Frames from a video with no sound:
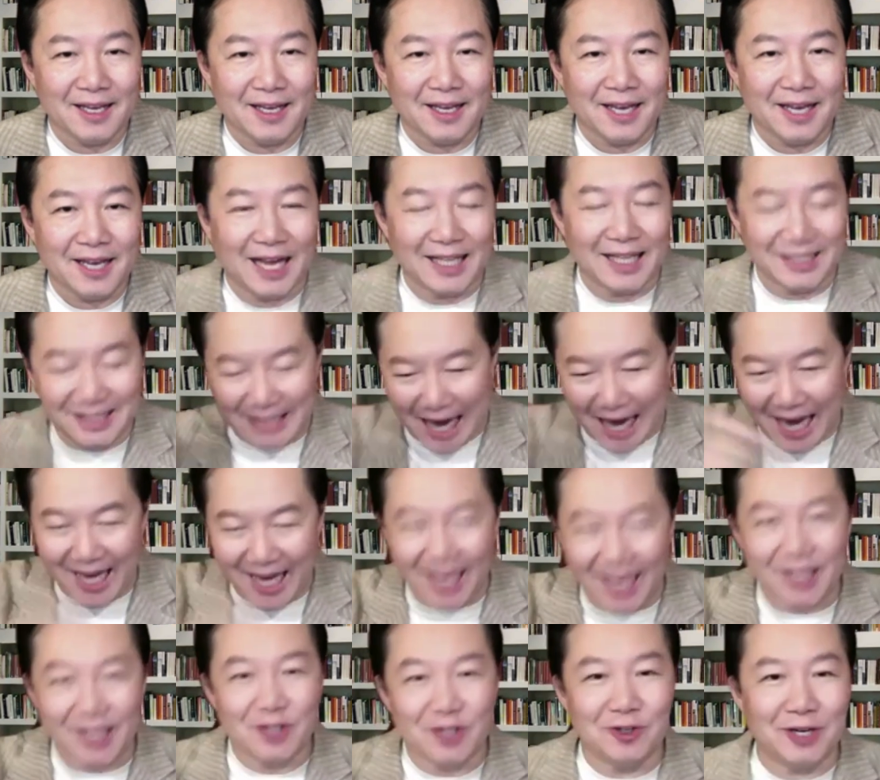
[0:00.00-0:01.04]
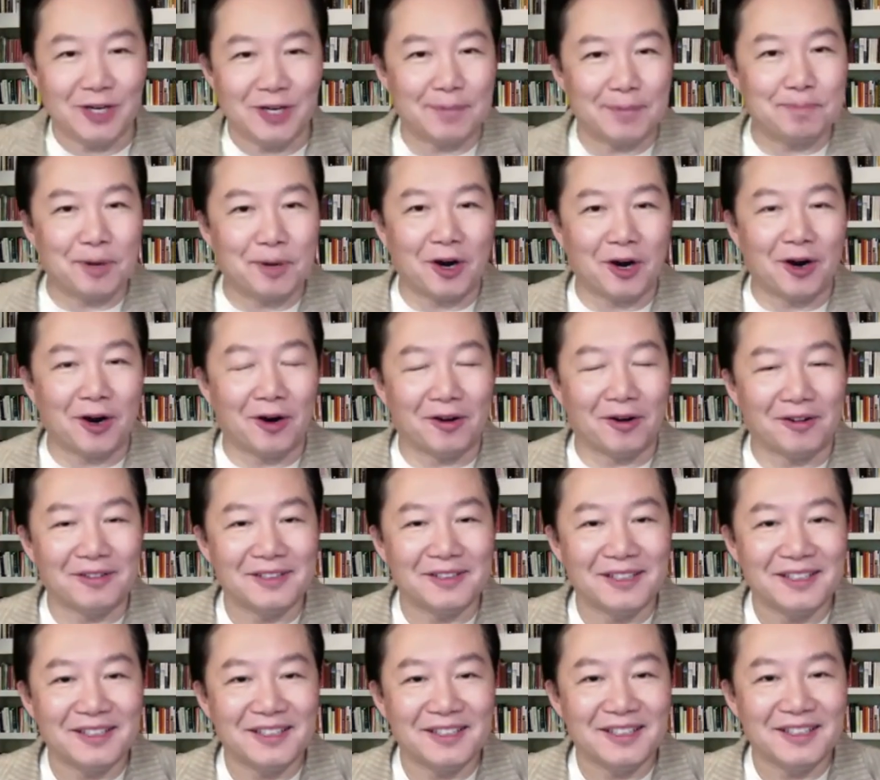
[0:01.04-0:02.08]
and dang it, you hit Pearl,
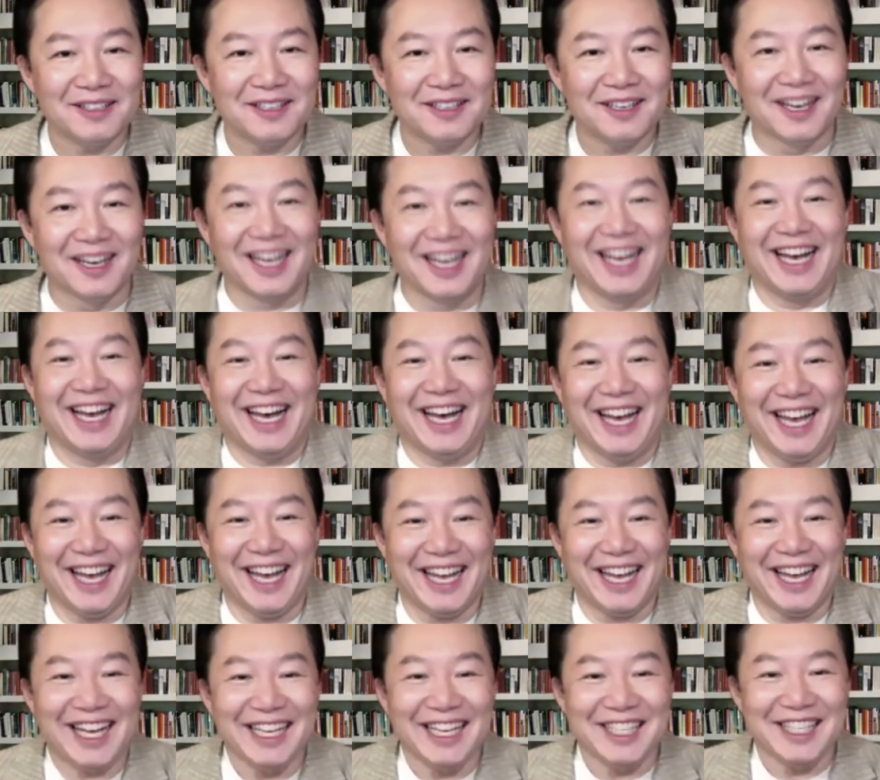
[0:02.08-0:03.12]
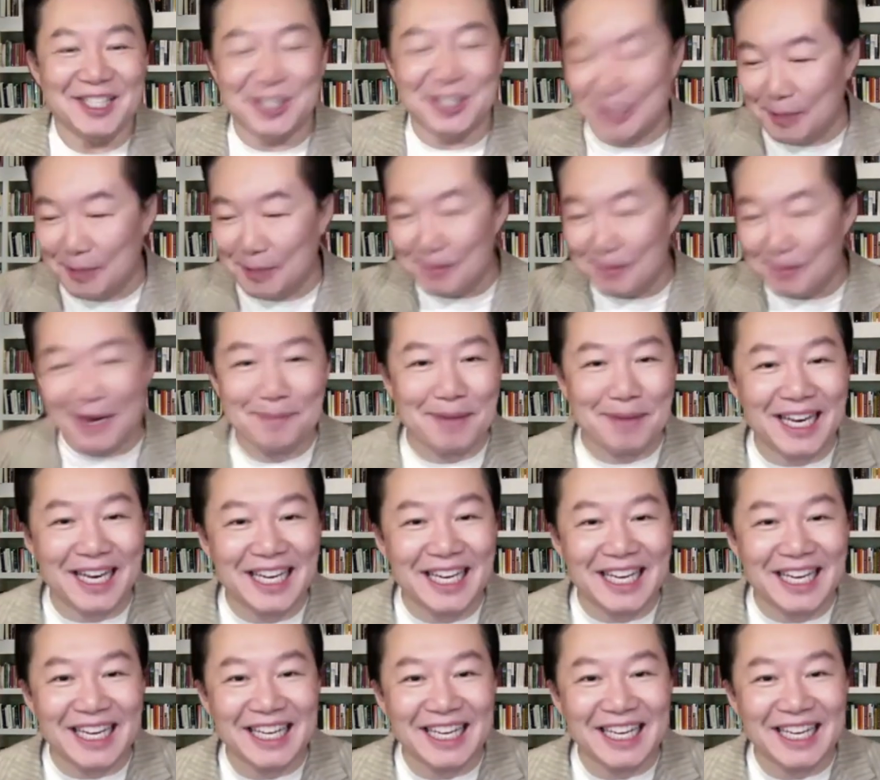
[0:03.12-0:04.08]
you still make money.